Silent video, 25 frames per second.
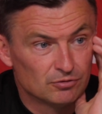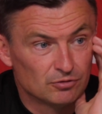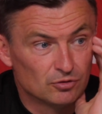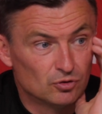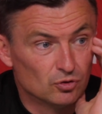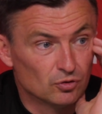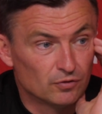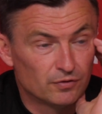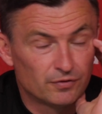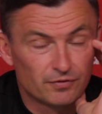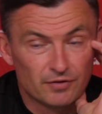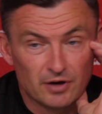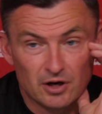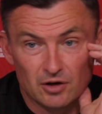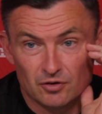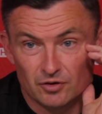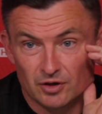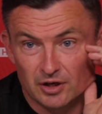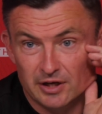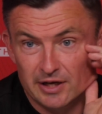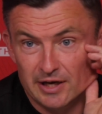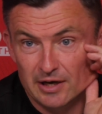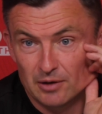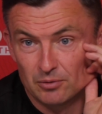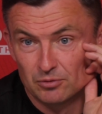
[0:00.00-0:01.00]
good threat on the
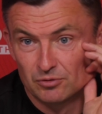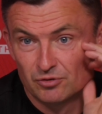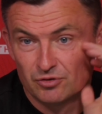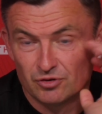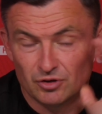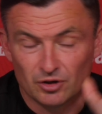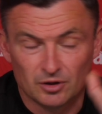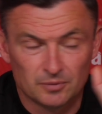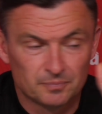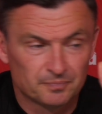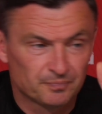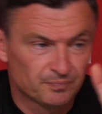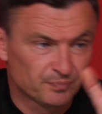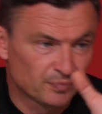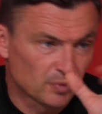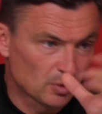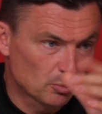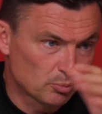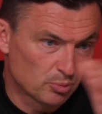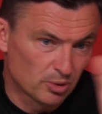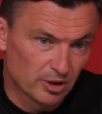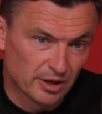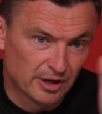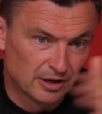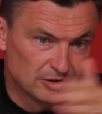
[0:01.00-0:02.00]
counter,
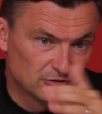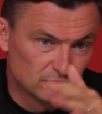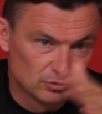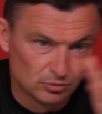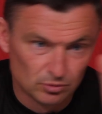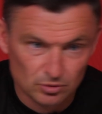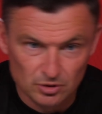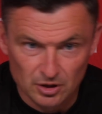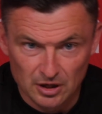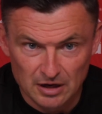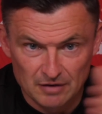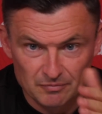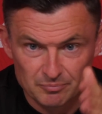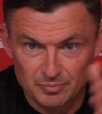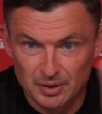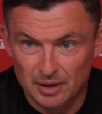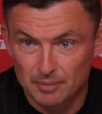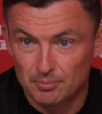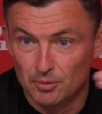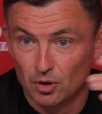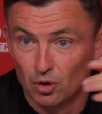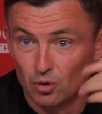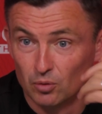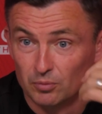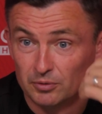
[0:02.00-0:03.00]
players who can have big
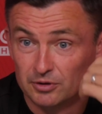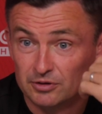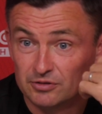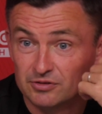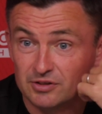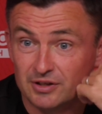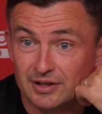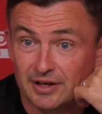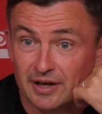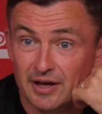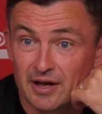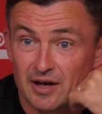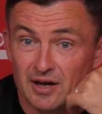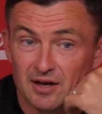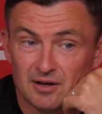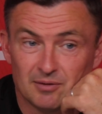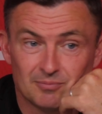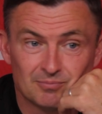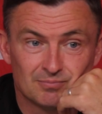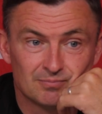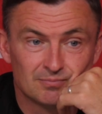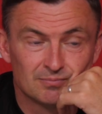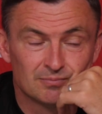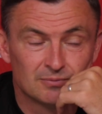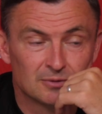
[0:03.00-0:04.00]
moments in the
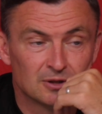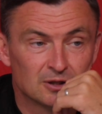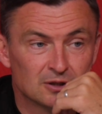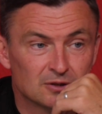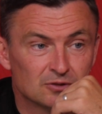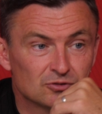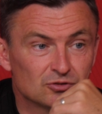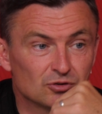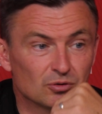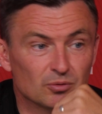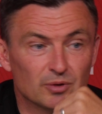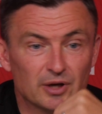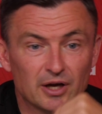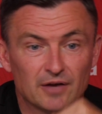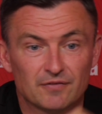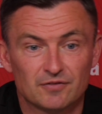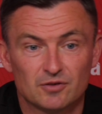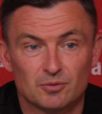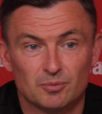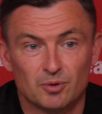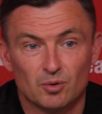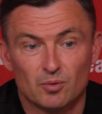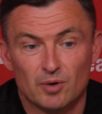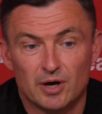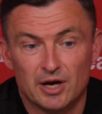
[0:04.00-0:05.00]
game, so we have
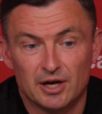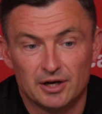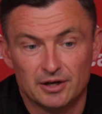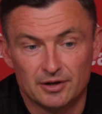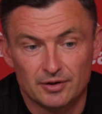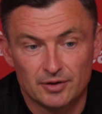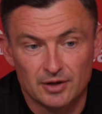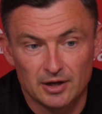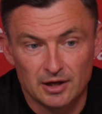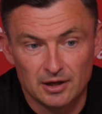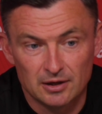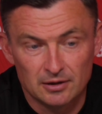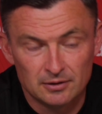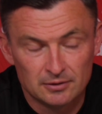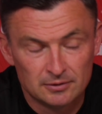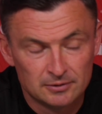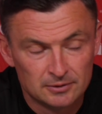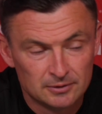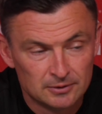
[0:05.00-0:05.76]
to be wary of that.